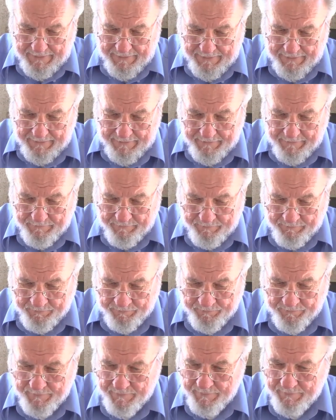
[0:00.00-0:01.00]

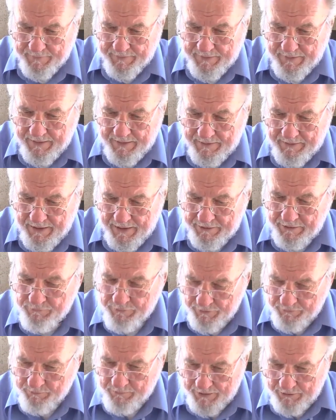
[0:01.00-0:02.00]
And
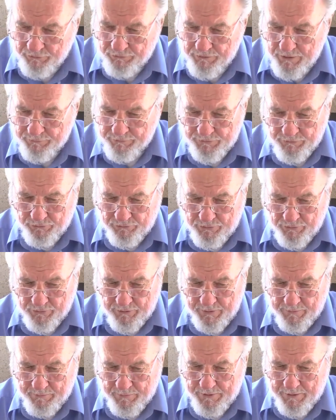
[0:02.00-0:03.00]
he makes reference
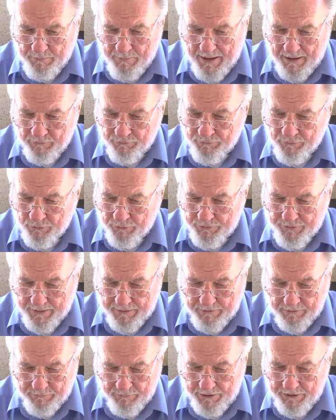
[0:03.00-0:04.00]
to the Balfour
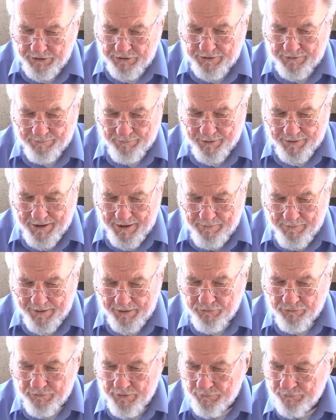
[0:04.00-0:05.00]
Declaration, but he
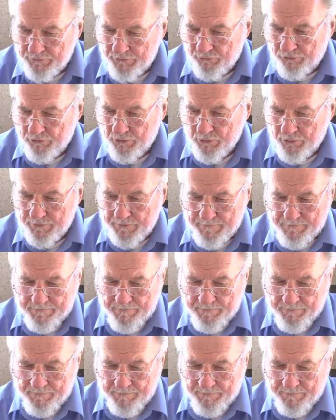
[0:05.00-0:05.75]
makes reference to it